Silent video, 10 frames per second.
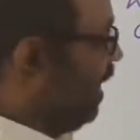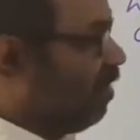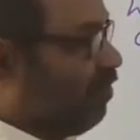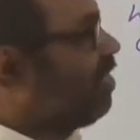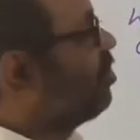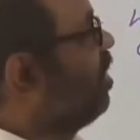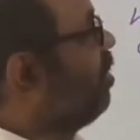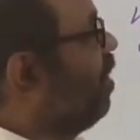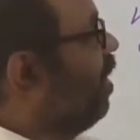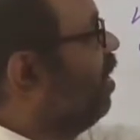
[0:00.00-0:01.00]
yahi
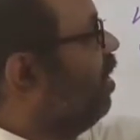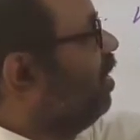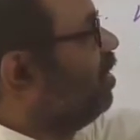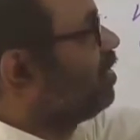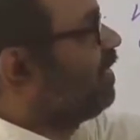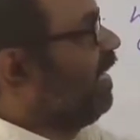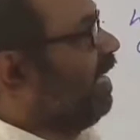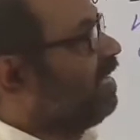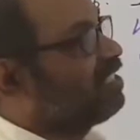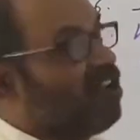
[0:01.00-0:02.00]
question mein, C
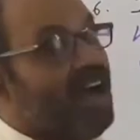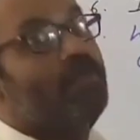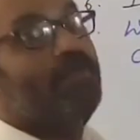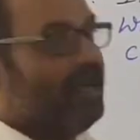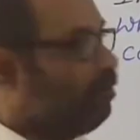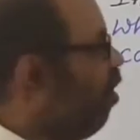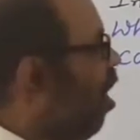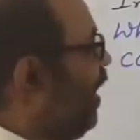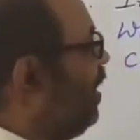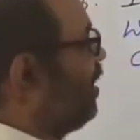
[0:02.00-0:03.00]
is called
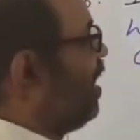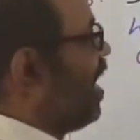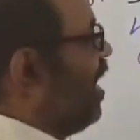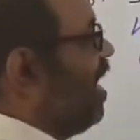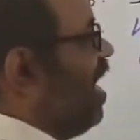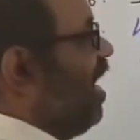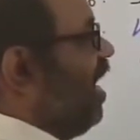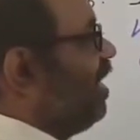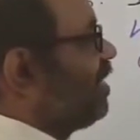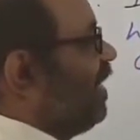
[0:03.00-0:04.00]
midpoint. Children,
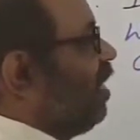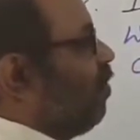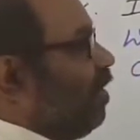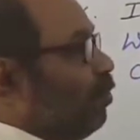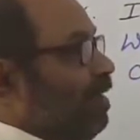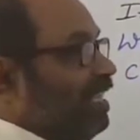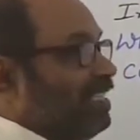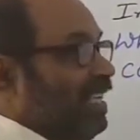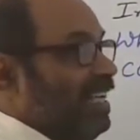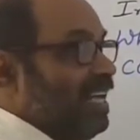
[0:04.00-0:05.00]
AC equal to
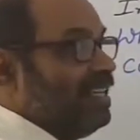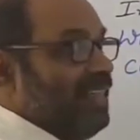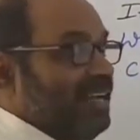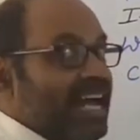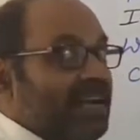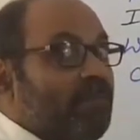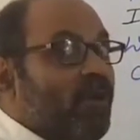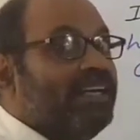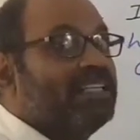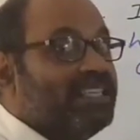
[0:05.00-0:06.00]
BC, then that
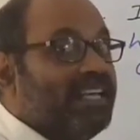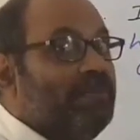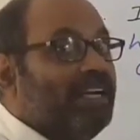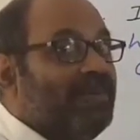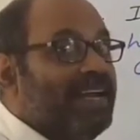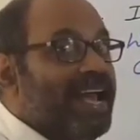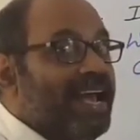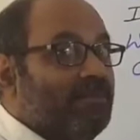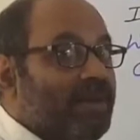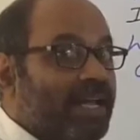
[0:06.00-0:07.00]
point C between A
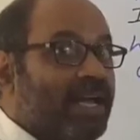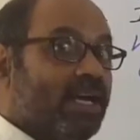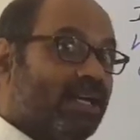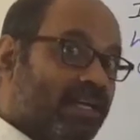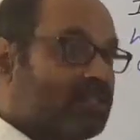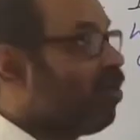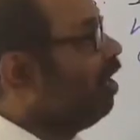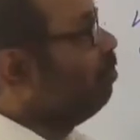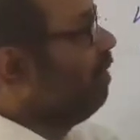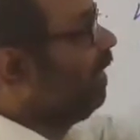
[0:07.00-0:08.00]
and B is
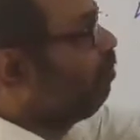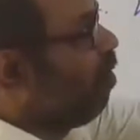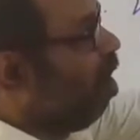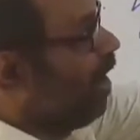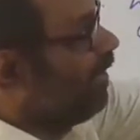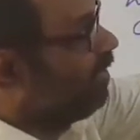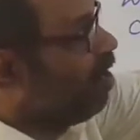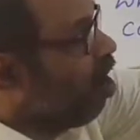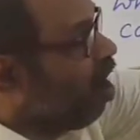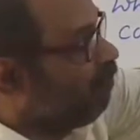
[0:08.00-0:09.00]
called midpoint
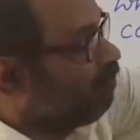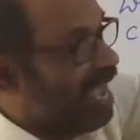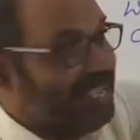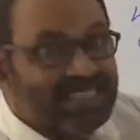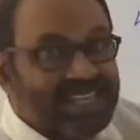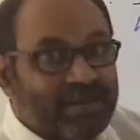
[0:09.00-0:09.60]
of line